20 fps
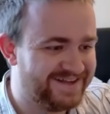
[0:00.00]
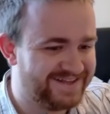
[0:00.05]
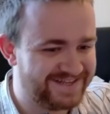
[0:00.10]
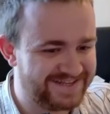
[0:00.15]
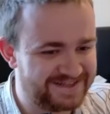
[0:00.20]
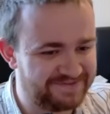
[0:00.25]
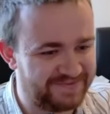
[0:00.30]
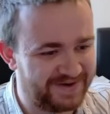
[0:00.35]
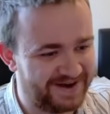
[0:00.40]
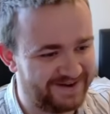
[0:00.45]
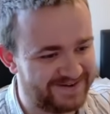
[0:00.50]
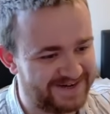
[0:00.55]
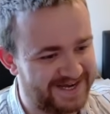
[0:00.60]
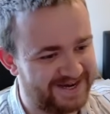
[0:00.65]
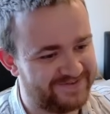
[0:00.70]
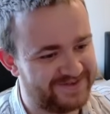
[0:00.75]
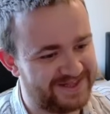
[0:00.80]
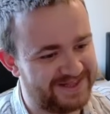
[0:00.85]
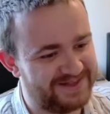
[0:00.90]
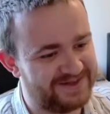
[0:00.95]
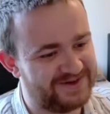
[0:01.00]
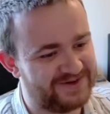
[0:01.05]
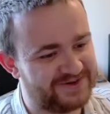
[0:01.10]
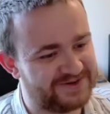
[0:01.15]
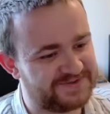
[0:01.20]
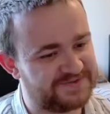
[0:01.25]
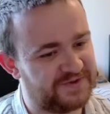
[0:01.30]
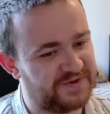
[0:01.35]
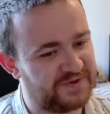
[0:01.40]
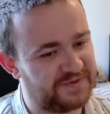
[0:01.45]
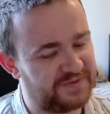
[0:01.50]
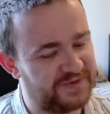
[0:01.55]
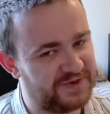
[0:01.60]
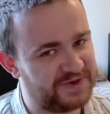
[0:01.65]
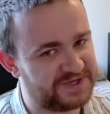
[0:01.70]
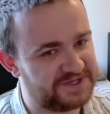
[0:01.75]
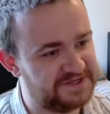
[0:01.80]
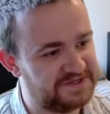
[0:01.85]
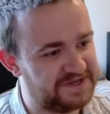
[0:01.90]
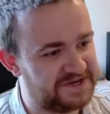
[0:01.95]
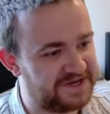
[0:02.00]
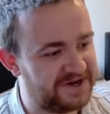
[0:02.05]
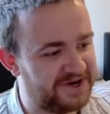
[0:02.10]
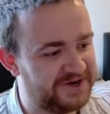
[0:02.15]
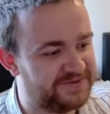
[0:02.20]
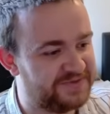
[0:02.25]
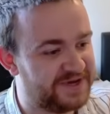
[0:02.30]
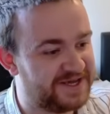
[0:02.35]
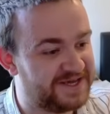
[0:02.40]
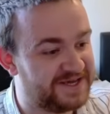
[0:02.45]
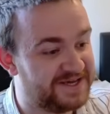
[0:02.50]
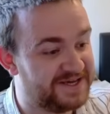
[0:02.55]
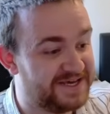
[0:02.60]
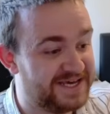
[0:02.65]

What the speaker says: think the power down with the Law was more important than the KOBY.